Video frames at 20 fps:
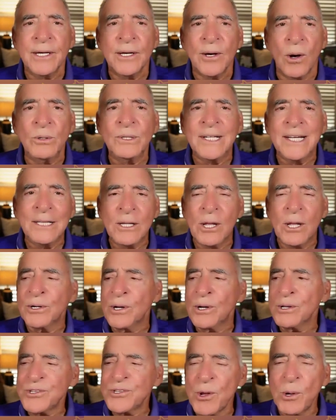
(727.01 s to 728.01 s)
only
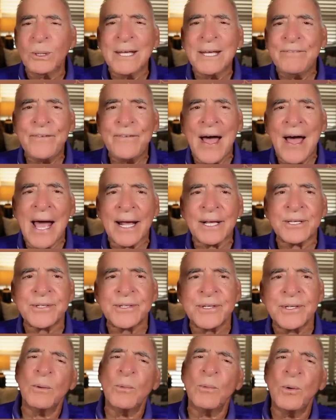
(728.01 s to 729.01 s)
logos, only
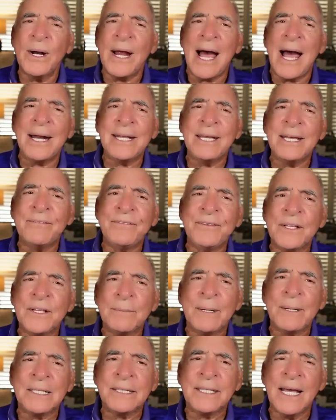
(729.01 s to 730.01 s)
facts. How do you feel
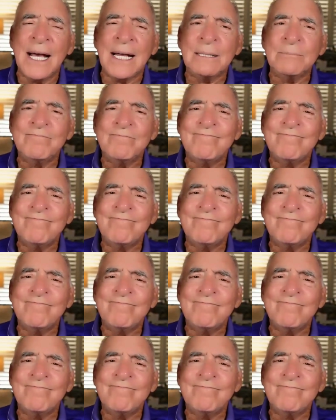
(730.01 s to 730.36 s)
about that?